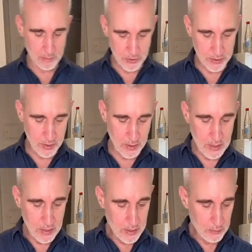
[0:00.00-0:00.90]
So I'm just going
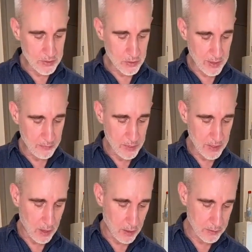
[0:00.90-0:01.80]
to, we still have
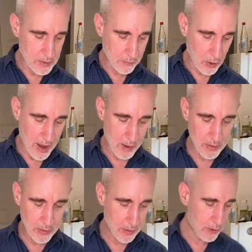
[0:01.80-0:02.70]
big hunks of crab in